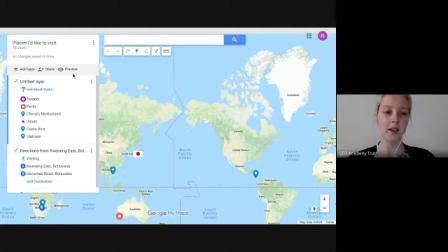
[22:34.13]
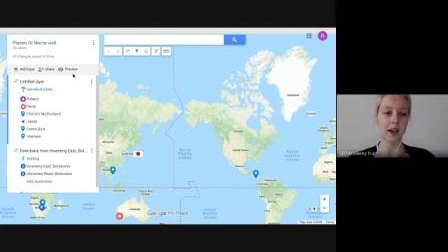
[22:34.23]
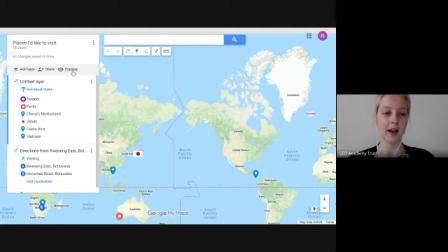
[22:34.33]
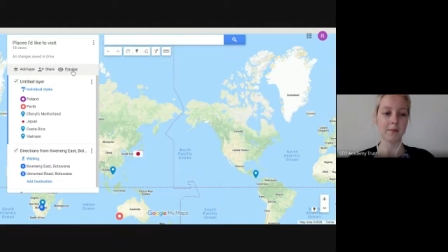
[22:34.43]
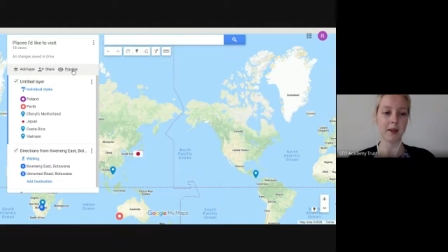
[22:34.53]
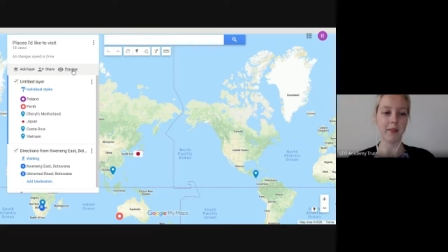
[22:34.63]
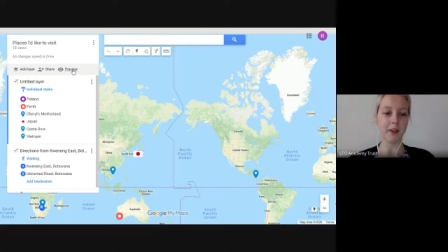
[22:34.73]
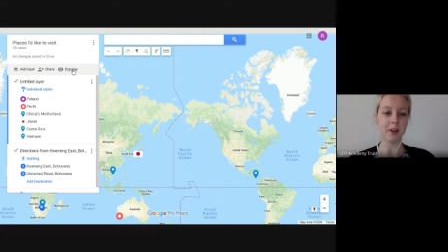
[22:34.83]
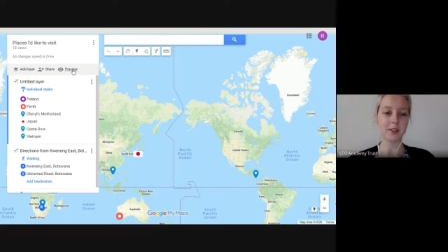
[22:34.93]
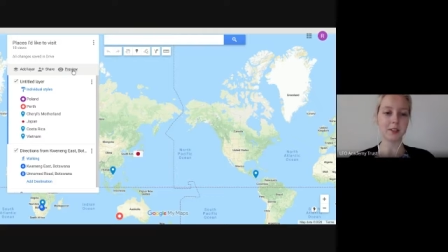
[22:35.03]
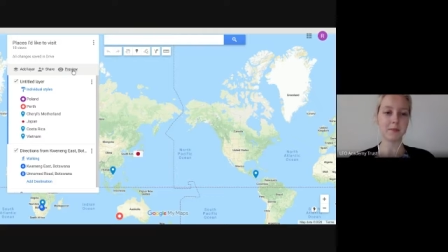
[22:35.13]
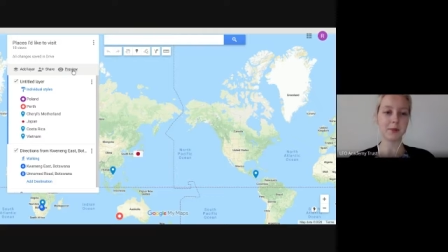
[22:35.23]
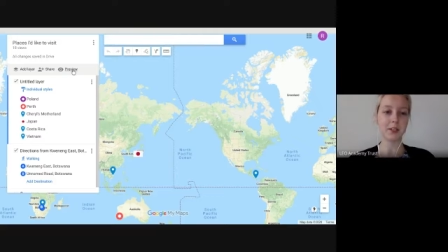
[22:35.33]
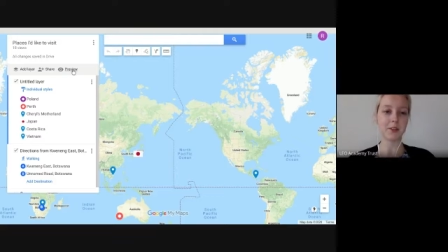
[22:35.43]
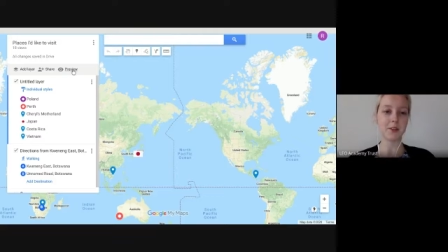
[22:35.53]
Um, and then you can
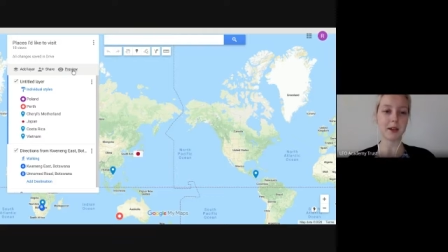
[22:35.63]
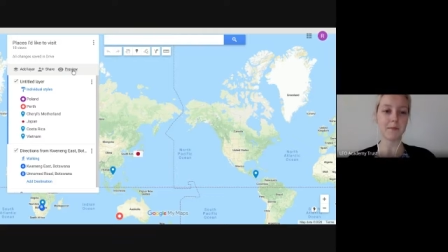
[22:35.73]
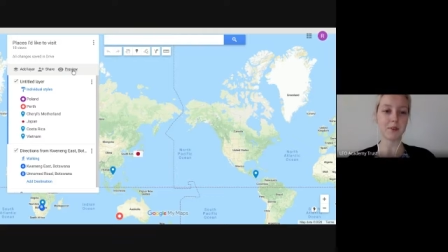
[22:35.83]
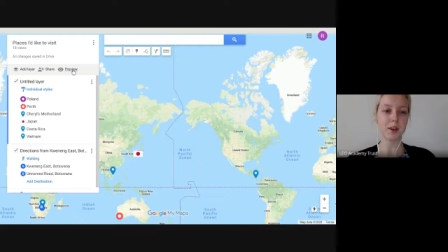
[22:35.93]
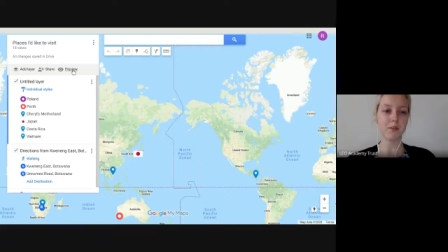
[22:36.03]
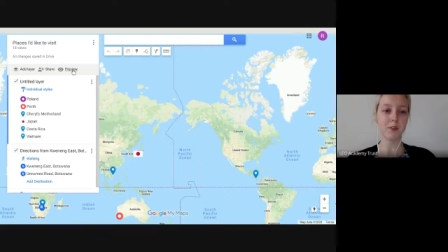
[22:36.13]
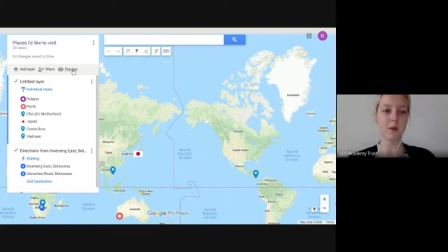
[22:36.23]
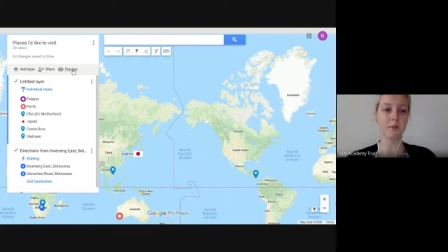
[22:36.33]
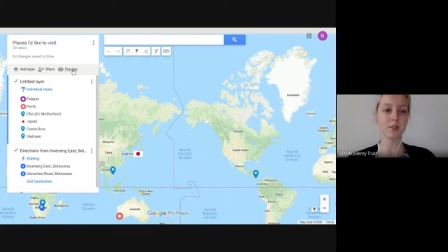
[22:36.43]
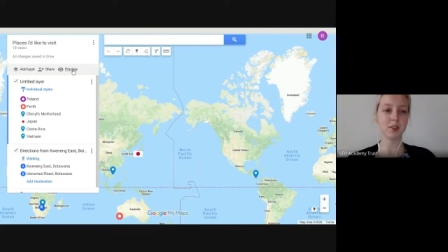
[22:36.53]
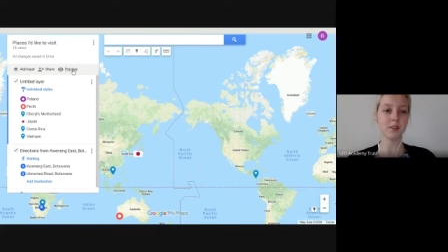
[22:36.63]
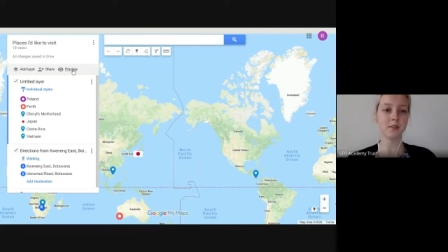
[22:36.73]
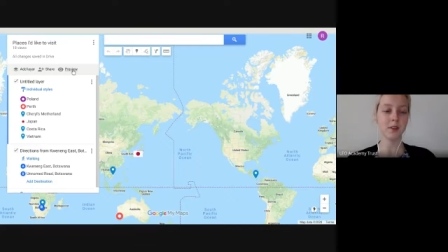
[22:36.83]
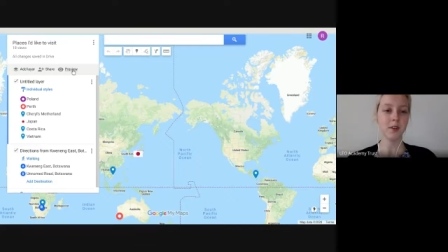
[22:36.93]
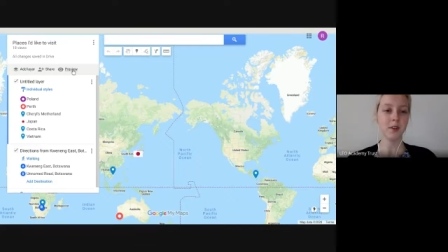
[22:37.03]
simply use that preview
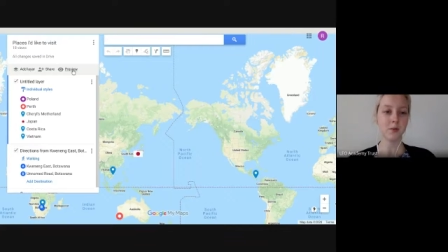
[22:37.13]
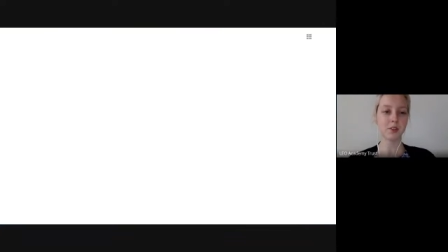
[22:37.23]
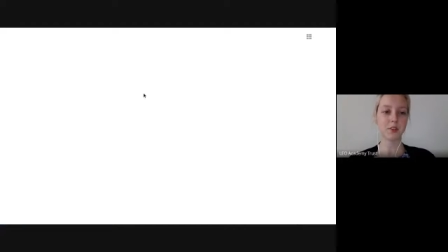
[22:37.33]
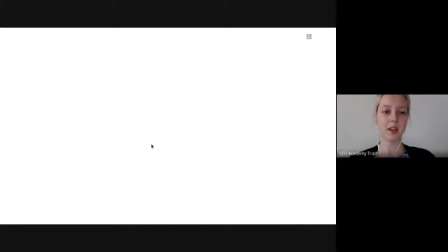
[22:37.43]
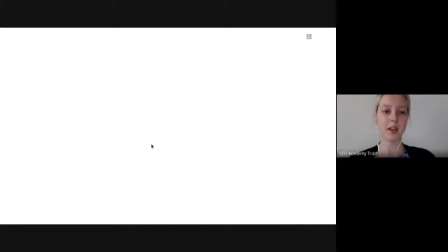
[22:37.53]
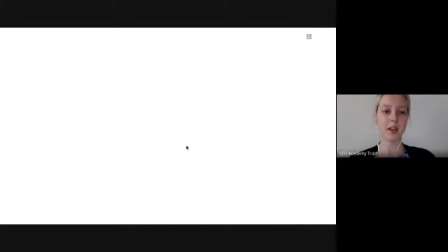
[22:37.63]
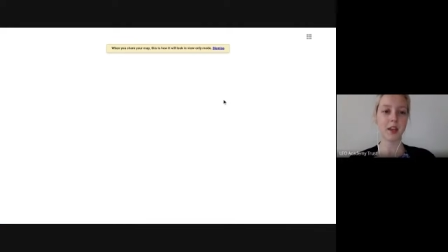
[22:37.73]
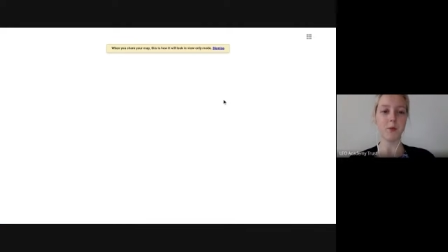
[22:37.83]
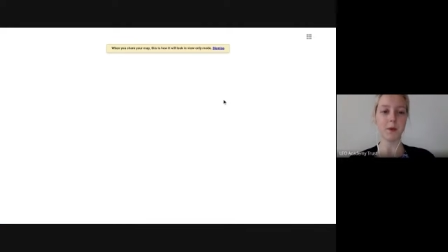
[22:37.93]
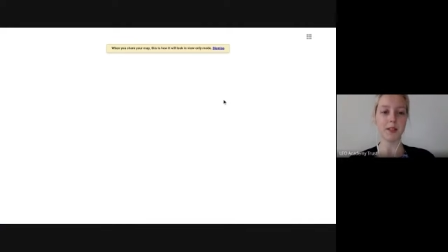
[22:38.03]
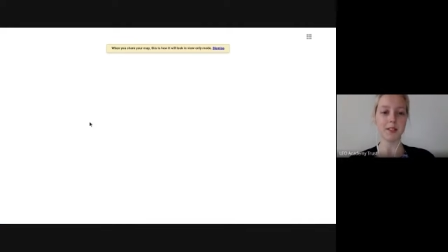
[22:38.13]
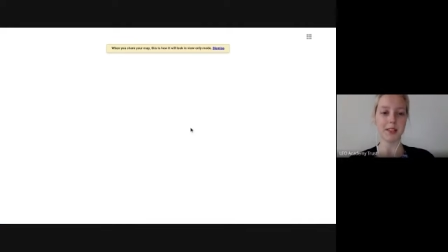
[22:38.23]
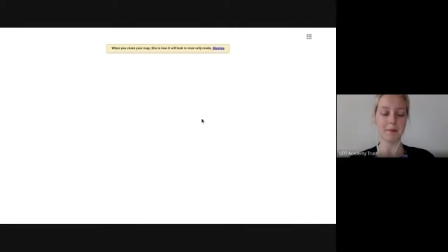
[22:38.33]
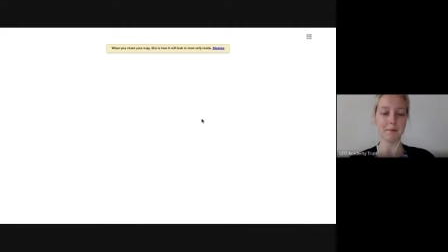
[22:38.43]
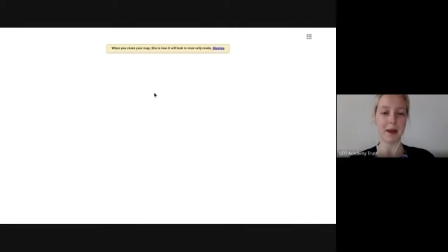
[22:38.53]
option, which then
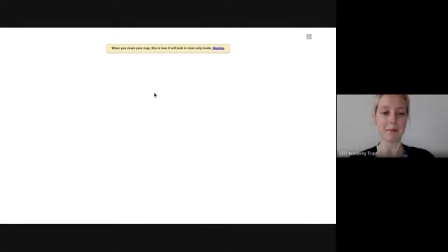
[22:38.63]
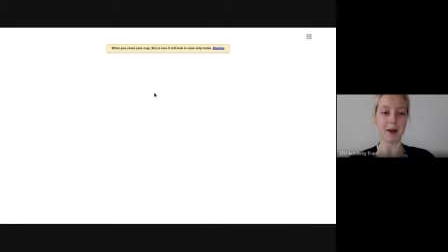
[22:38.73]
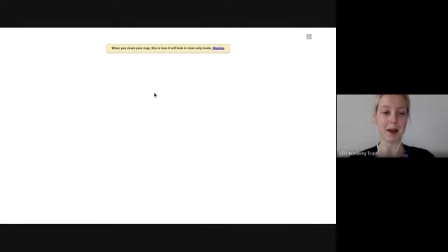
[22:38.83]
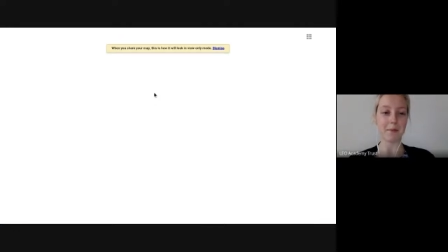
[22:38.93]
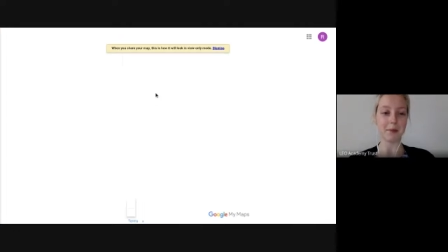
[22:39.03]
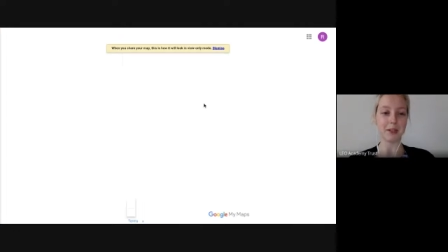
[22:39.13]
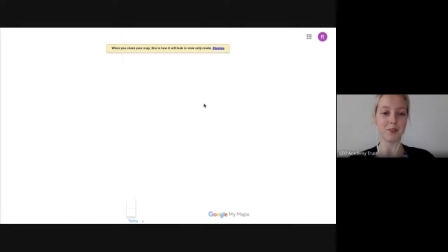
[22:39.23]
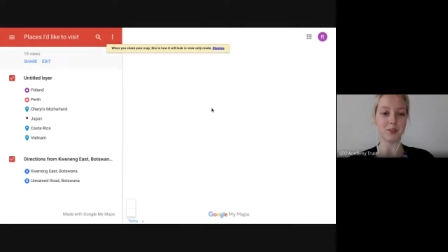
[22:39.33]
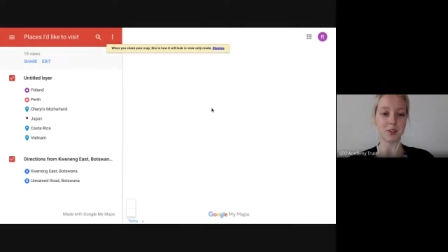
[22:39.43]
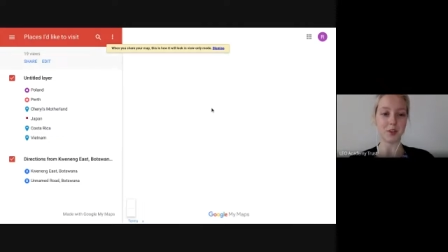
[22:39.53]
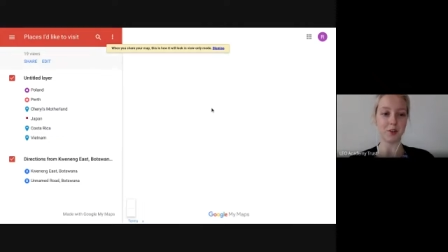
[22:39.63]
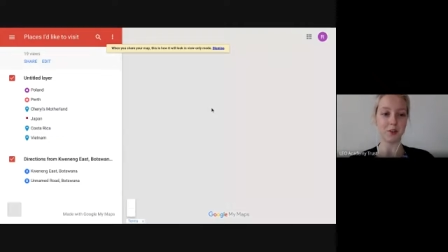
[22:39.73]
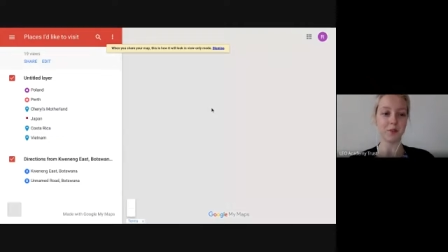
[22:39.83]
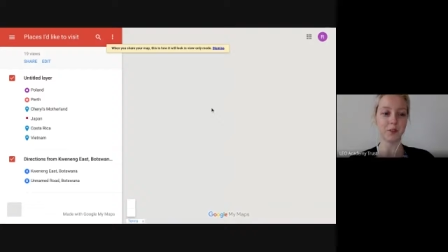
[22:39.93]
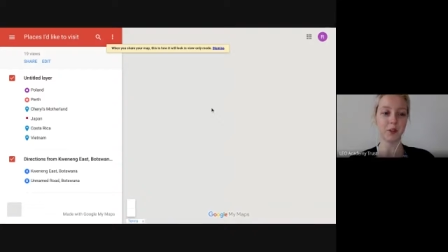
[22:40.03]
opens that map up
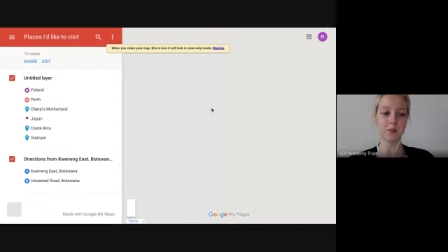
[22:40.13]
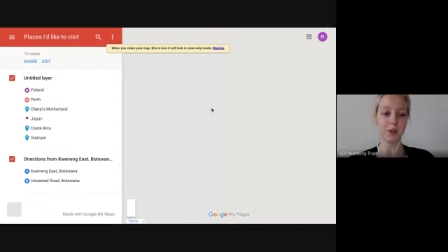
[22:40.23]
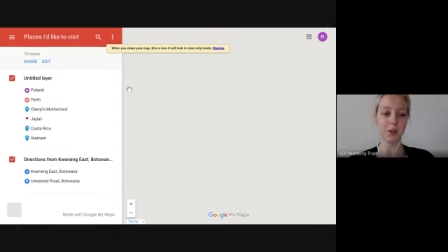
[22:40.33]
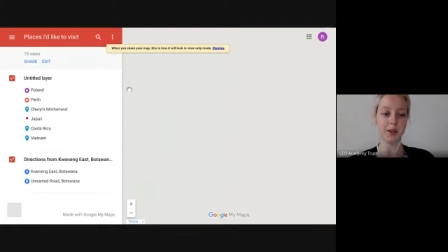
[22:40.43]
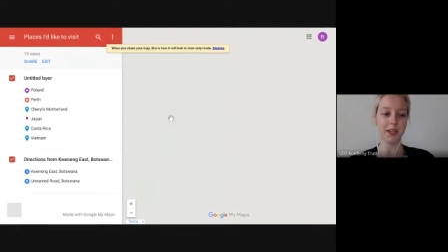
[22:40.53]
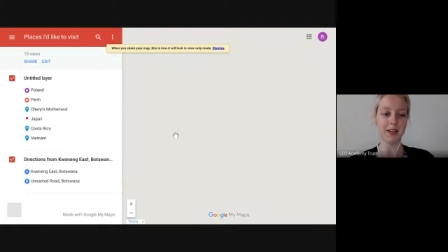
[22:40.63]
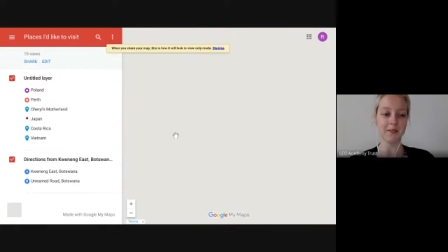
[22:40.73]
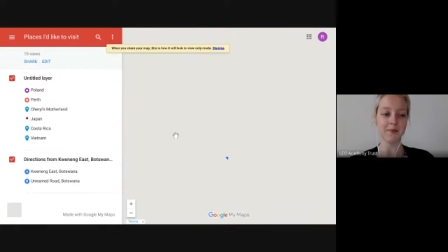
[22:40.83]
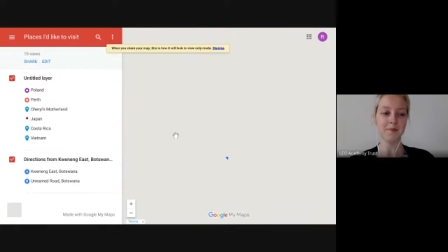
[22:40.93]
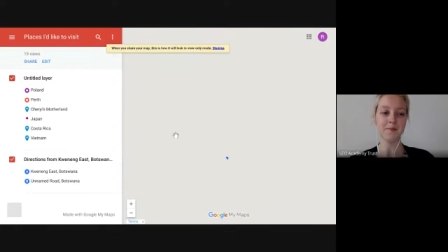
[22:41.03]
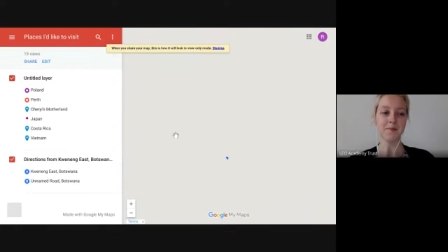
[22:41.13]
into full view here.